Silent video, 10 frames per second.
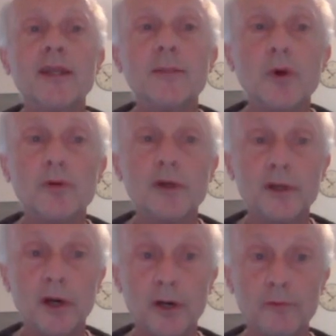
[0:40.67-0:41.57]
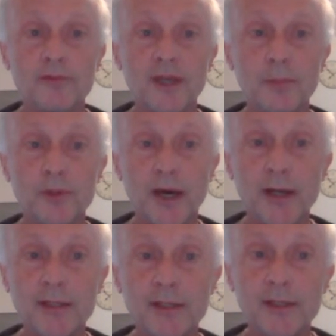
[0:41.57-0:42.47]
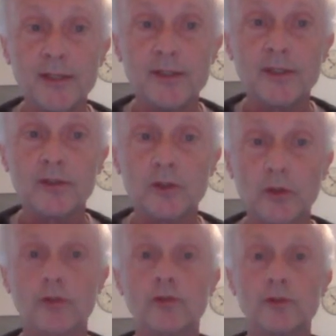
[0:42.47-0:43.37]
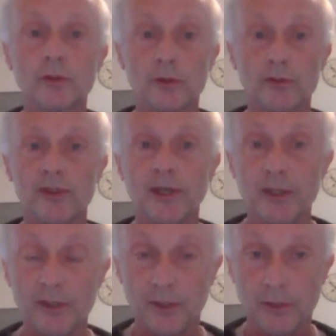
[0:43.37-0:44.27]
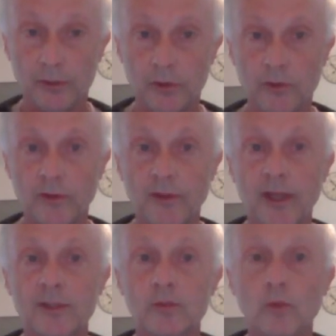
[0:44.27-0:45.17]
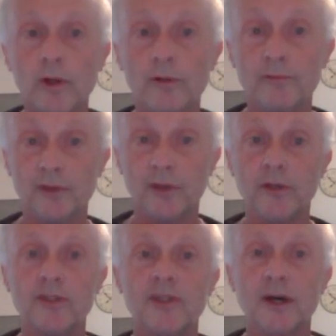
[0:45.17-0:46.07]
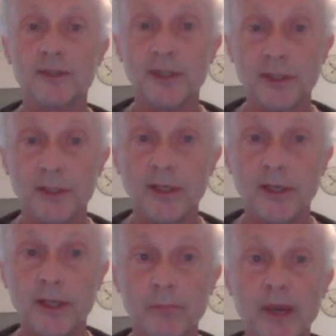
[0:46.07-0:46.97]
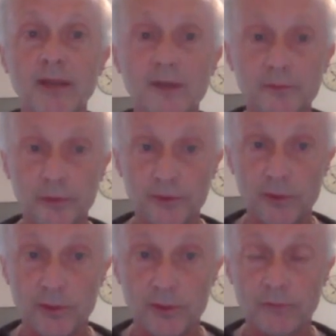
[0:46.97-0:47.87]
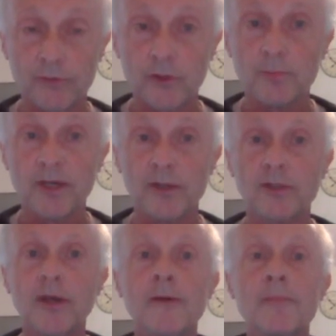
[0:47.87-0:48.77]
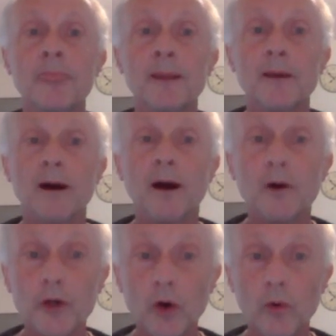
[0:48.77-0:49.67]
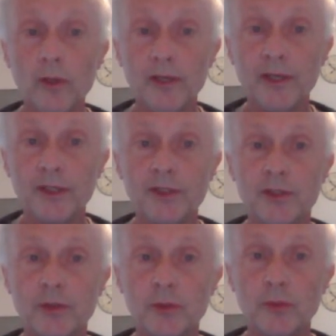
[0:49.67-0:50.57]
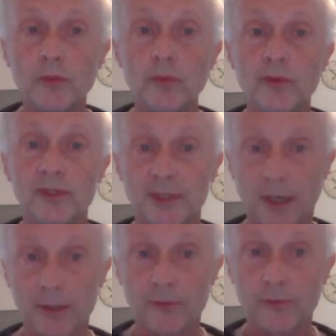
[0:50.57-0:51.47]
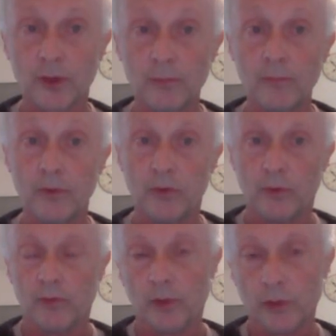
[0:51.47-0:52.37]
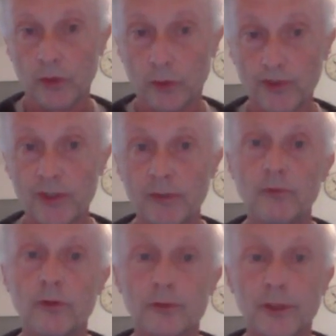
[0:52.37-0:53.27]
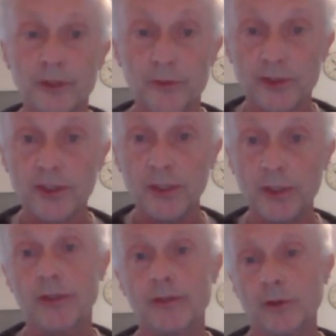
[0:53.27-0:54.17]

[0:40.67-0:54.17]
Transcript: AD model of Tapenade is source-to-source AD. So that's one of the starting and main differences, of course, because our goal is to start from a source in Fortran or C, and